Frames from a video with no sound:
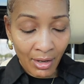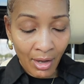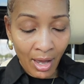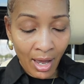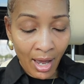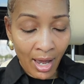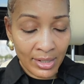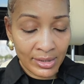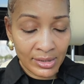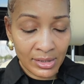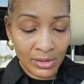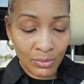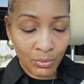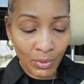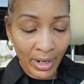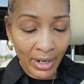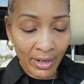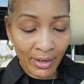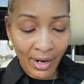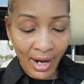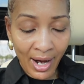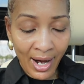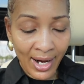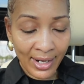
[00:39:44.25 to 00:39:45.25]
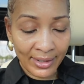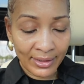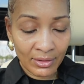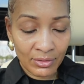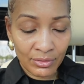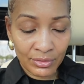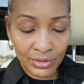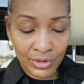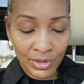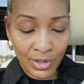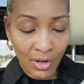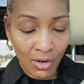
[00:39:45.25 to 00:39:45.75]
I swear, I
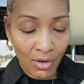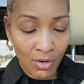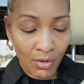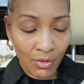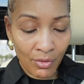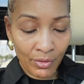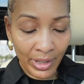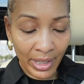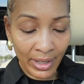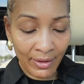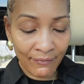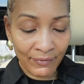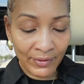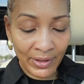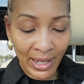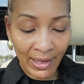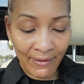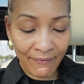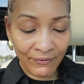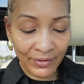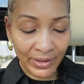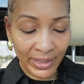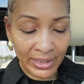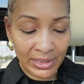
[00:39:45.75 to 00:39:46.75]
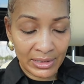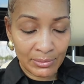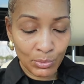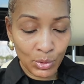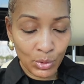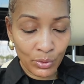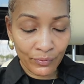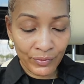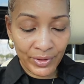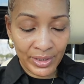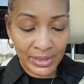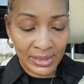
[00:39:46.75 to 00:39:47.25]
don't know if Netflix
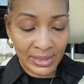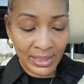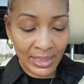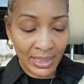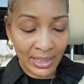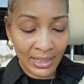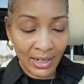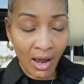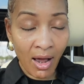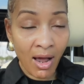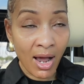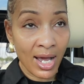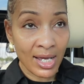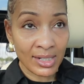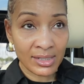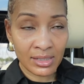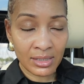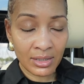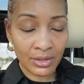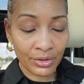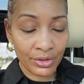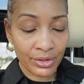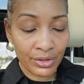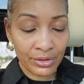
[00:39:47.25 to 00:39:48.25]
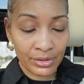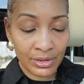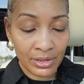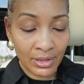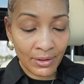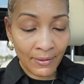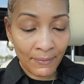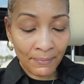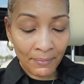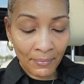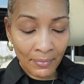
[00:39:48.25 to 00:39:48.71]
movies get Oscars,